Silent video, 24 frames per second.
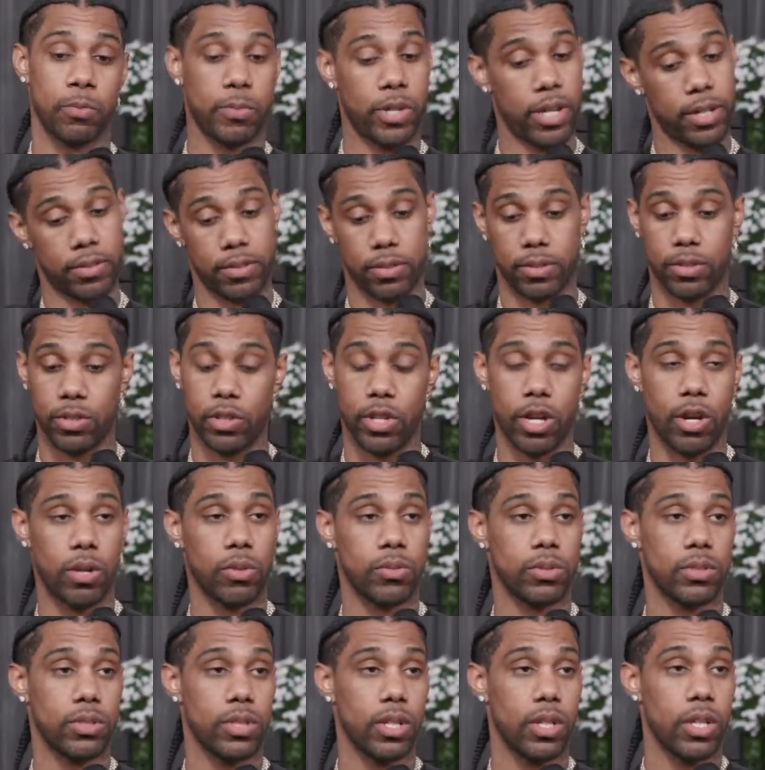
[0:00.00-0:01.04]
But you
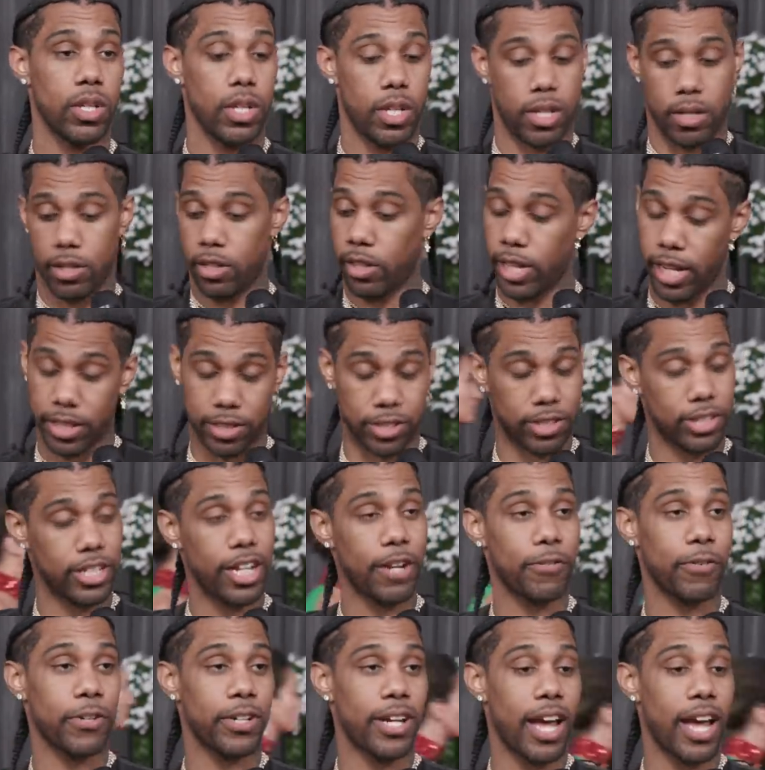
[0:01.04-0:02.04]
know, legends never